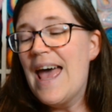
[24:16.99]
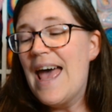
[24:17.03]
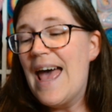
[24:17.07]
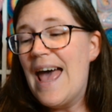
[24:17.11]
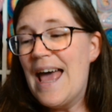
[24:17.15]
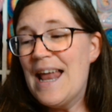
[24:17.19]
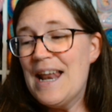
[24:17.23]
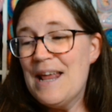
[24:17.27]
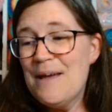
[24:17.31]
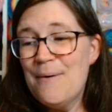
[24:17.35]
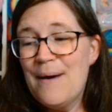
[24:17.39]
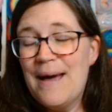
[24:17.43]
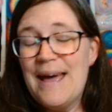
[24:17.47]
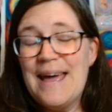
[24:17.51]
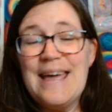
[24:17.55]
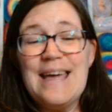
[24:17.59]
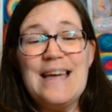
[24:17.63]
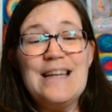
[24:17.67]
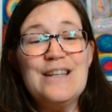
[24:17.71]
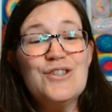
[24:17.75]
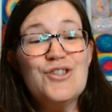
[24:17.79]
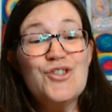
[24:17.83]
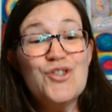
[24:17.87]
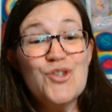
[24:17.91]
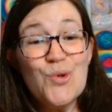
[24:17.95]
Anyway,
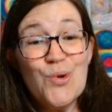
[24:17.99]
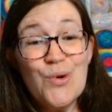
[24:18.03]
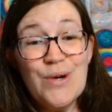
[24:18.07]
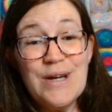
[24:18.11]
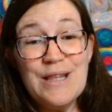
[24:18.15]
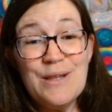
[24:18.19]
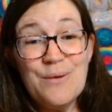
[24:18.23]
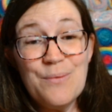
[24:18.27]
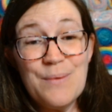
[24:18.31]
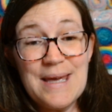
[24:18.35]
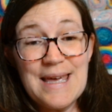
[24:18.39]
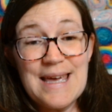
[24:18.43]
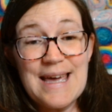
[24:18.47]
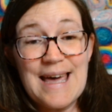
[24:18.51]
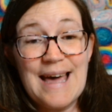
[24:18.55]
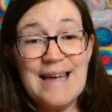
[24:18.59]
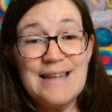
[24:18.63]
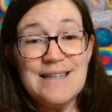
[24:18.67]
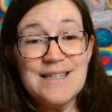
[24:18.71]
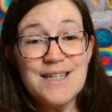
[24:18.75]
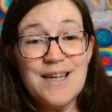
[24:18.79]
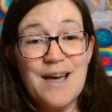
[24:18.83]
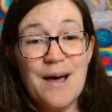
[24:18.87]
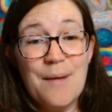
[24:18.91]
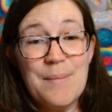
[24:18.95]
enjoy the
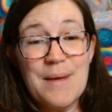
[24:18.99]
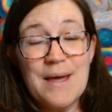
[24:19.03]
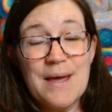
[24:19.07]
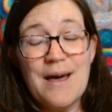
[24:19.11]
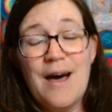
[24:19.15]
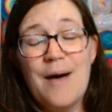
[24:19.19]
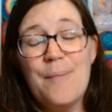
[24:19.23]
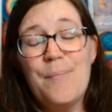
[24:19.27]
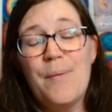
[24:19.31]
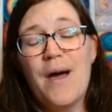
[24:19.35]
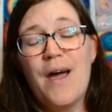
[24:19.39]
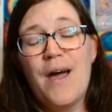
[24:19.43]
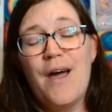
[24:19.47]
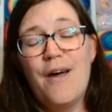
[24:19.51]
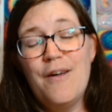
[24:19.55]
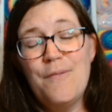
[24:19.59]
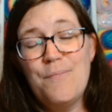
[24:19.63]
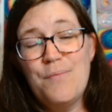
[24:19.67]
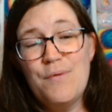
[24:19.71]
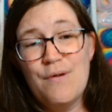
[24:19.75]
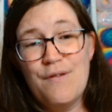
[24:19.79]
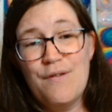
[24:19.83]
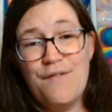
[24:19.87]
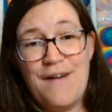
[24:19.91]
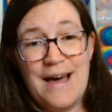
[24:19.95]
weekend coming up. I
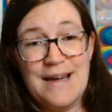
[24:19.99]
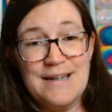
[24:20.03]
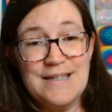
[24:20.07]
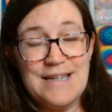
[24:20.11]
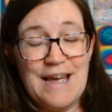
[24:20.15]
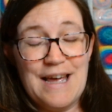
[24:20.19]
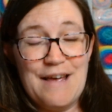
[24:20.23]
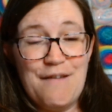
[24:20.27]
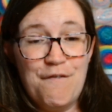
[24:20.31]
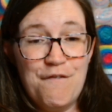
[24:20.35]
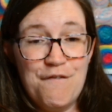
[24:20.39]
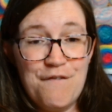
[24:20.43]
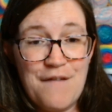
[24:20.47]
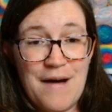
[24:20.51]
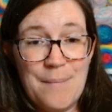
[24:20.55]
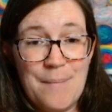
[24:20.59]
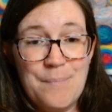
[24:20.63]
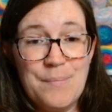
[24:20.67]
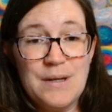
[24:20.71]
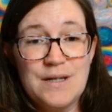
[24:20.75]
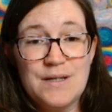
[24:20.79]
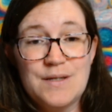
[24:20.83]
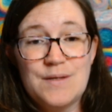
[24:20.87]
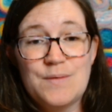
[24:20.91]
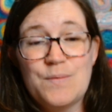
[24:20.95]
hope you have had a
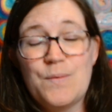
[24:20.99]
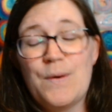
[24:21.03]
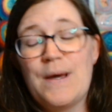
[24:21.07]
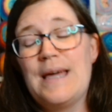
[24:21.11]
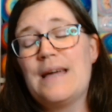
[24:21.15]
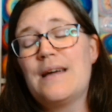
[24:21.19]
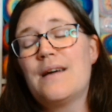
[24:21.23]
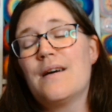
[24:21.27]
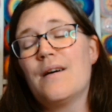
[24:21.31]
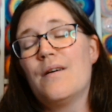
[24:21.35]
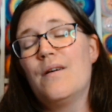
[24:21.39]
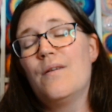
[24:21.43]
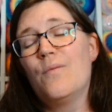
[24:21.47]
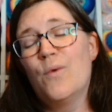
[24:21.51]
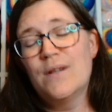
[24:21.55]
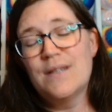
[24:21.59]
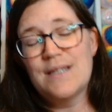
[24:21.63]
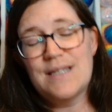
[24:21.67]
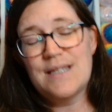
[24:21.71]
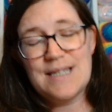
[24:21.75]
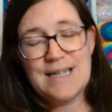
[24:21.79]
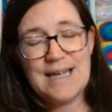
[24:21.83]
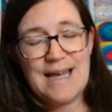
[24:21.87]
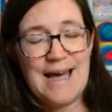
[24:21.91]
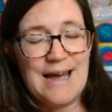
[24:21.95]
fabulous week.
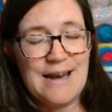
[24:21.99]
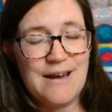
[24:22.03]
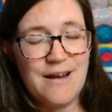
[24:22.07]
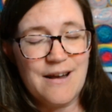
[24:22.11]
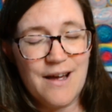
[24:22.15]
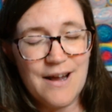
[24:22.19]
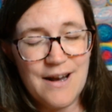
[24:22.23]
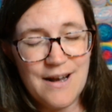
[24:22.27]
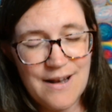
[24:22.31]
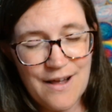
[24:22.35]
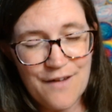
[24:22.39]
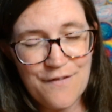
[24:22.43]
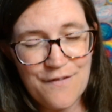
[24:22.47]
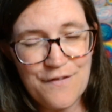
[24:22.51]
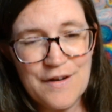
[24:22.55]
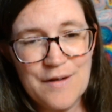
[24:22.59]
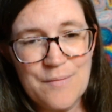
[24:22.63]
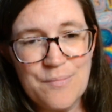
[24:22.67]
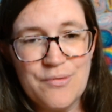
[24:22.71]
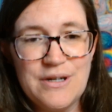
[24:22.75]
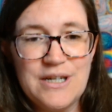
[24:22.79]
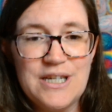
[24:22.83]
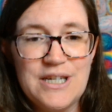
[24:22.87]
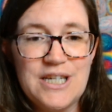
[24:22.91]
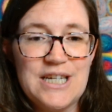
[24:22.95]
Once again, I love and
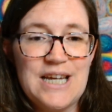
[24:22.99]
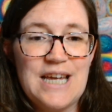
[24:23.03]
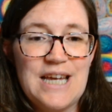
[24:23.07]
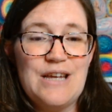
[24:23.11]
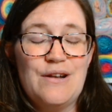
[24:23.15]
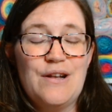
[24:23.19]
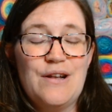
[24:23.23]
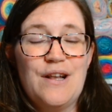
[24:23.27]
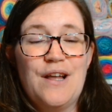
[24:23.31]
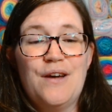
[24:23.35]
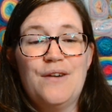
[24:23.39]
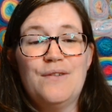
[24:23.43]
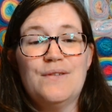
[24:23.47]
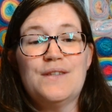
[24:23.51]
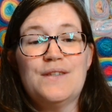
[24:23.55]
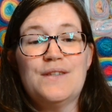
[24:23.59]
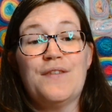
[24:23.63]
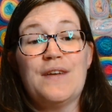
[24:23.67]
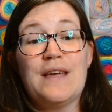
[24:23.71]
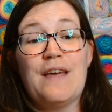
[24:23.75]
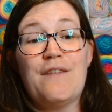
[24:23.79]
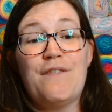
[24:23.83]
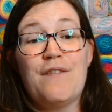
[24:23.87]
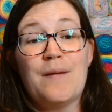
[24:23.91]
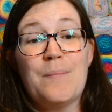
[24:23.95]
appreciate you loads for
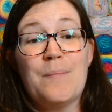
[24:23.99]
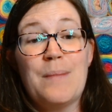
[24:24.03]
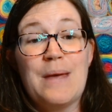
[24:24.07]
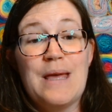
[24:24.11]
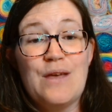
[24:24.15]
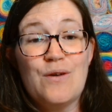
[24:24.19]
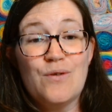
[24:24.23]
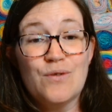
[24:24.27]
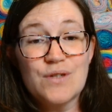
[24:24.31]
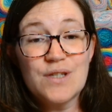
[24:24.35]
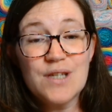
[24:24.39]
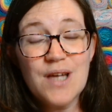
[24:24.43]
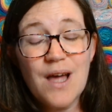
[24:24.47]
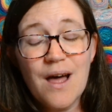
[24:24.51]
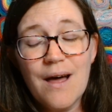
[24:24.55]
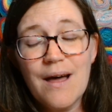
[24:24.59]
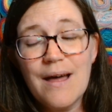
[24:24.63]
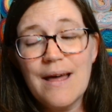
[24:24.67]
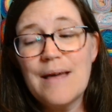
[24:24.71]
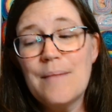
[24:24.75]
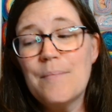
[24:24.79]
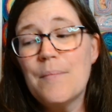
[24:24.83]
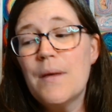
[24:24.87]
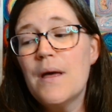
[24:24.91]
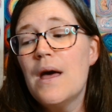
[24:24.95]
giving me your
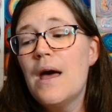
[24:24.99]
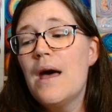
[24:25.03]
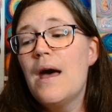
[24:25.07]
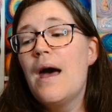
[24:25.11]
time.